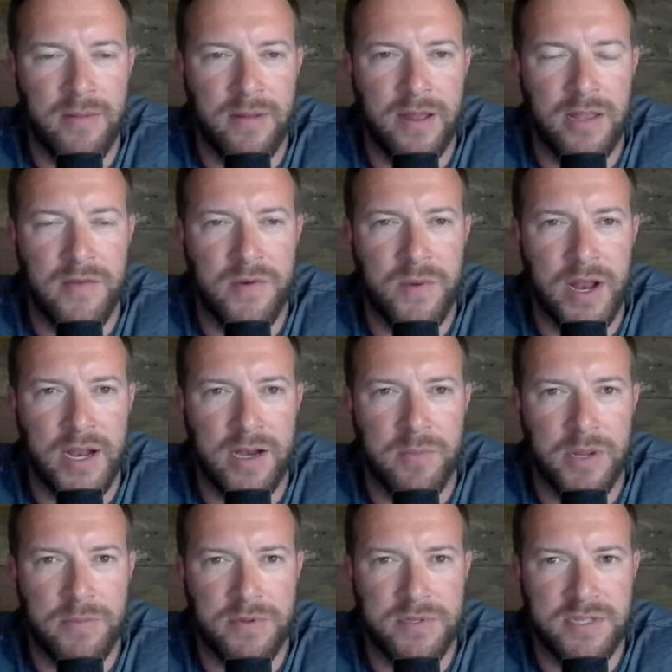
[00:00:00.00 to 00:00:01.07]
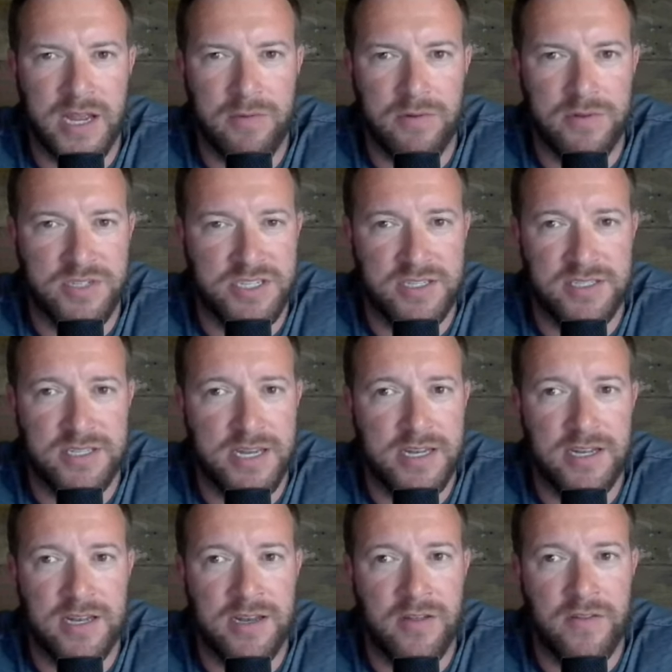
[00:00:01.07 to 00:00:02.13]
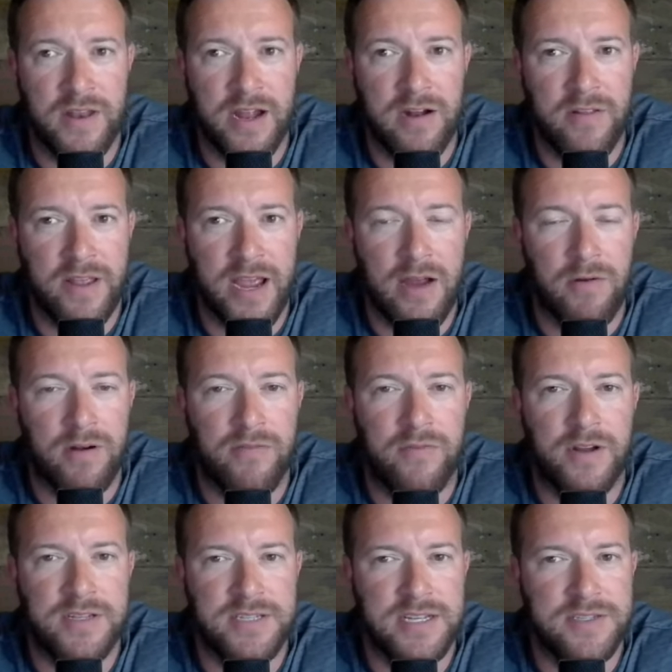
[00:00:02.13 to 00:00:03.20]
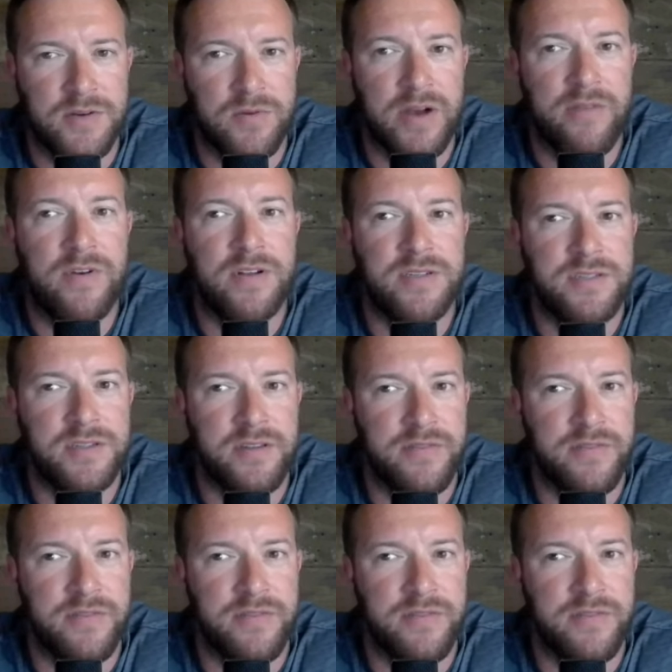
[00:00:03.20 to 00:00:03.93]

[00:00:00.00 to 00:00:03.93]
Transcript: I love it when I hear people say, well, Jesus said he didn't know the day or the hour. Friends, that's a reference to the